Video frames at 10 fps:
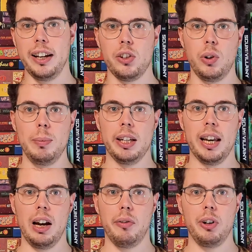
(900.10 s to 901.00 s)
extremely
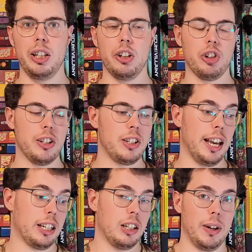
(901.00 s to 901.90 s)
carefully and just
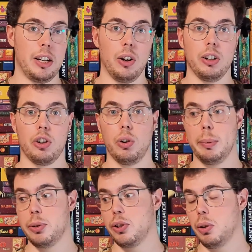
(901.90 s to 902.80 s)
deactivated all the
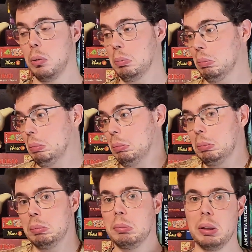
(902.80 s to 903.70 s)
traps, so
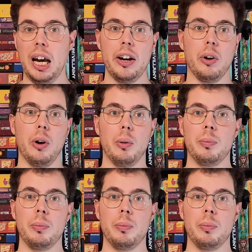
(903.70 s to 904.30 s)
I don't know.